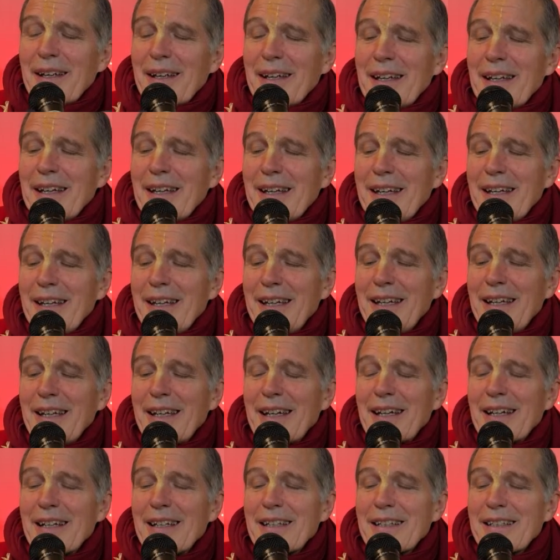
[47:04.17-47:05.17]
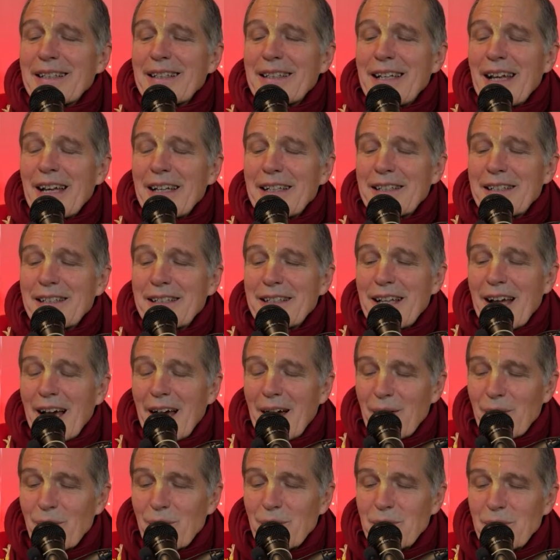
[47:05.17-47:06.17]
he sat
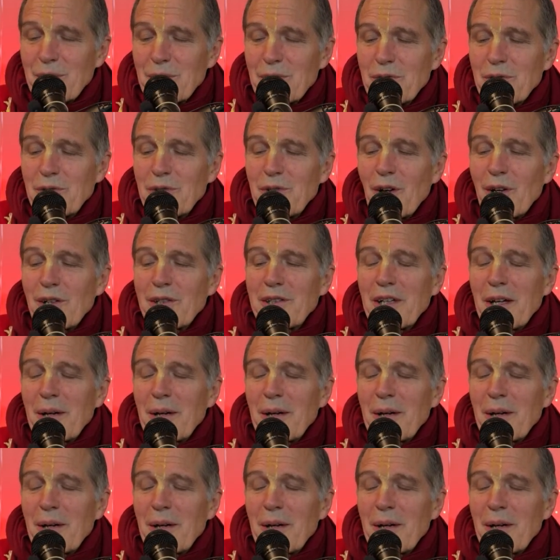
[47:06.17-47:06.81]
down not